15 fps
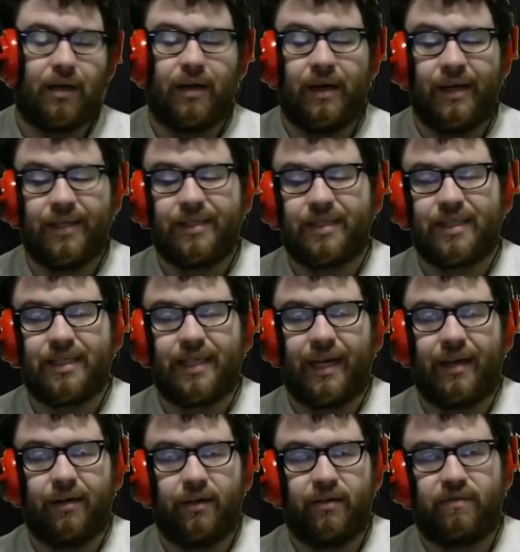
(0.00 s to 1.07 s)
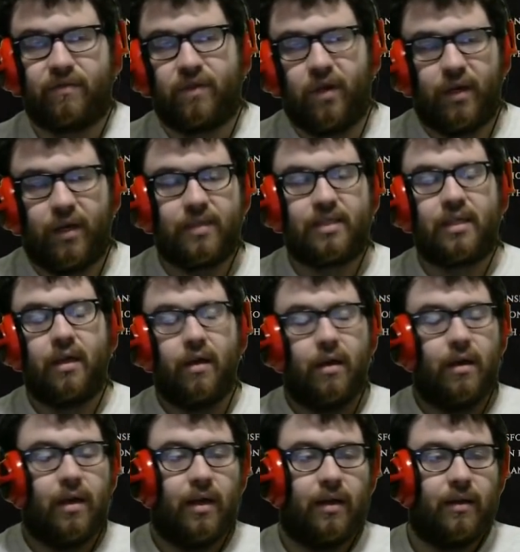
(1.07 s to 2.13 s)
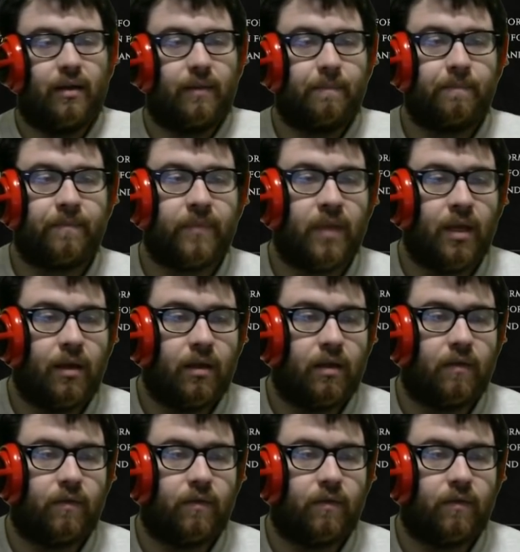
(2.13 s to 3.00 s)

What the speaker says: less scary for us. Then,